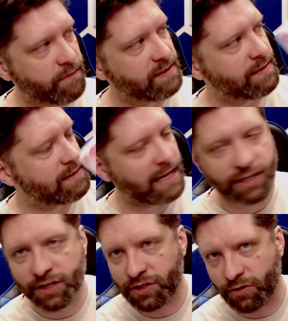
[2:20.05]
this is a
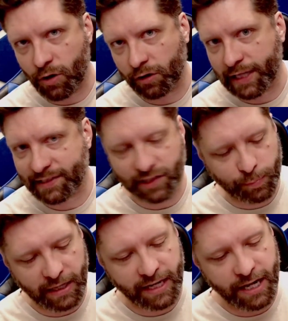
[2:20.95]
Dungeon Crawl Classics
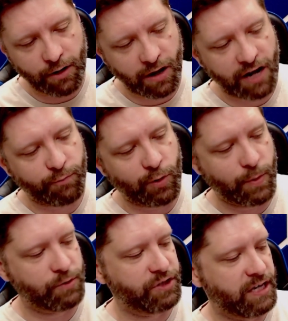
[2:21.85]
Played Here kind of
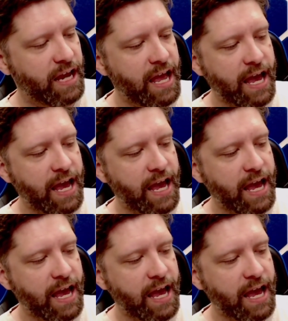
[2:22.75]
promotion.